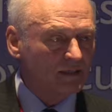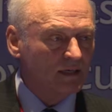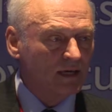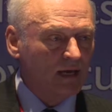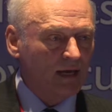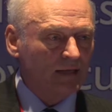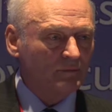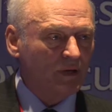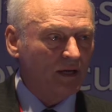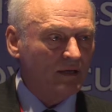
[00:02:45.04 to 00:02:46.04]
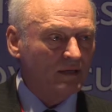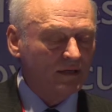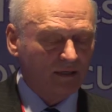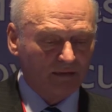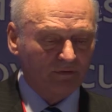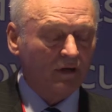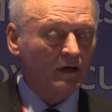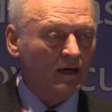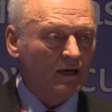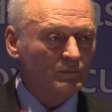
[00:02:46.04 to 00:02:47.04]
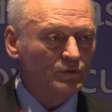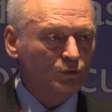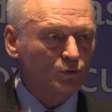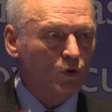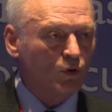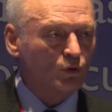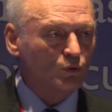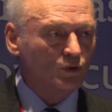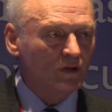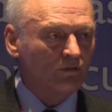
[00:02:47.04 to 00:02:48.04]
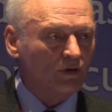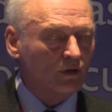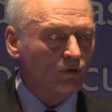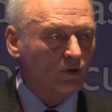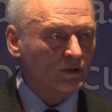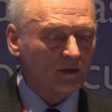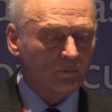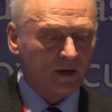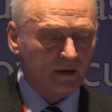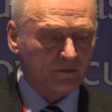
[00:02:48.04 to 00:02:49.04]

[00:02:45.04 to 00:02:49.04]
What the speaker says: traditional surgery. Those can be the only solution for